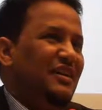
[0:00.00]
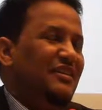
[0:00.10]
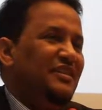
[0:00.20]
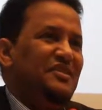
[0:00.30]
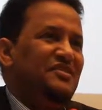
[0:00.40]

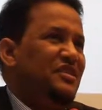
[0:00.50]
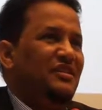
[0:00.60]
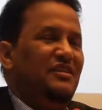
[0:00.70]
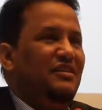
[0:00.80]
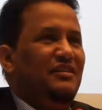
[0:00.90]
And that's
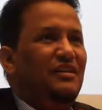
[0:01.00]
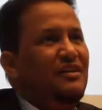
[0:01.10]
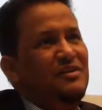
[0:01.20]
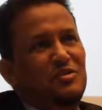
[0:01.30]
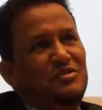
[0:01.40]
really,
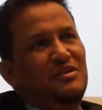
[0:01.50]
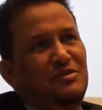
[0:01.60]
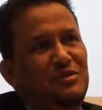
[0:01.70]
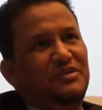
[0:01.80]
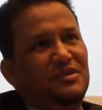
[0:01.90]
Allah Azza wa
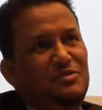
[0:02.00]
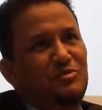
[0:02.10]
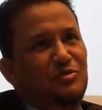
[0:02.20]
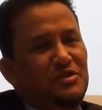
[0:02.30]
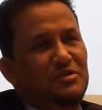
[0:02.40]
Jalla wants us
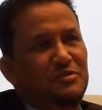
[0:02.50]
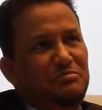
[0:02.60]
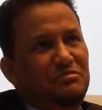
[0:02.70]
to worship